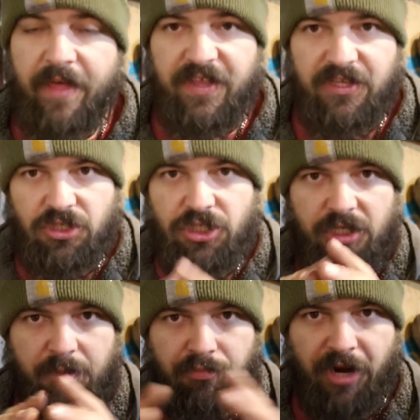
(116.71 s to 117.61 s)
these are
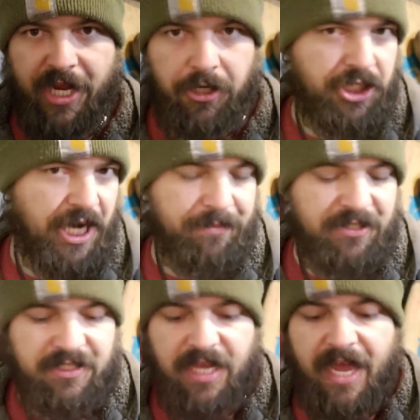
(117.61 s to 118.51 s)
just the breaker shapes
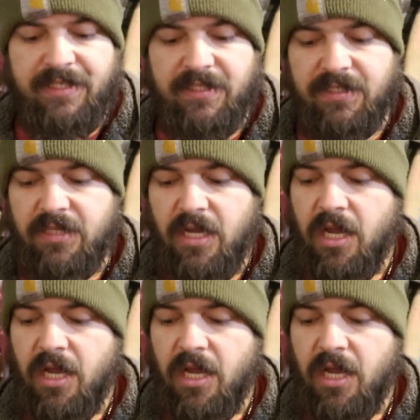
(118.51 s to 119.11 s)
and sizes.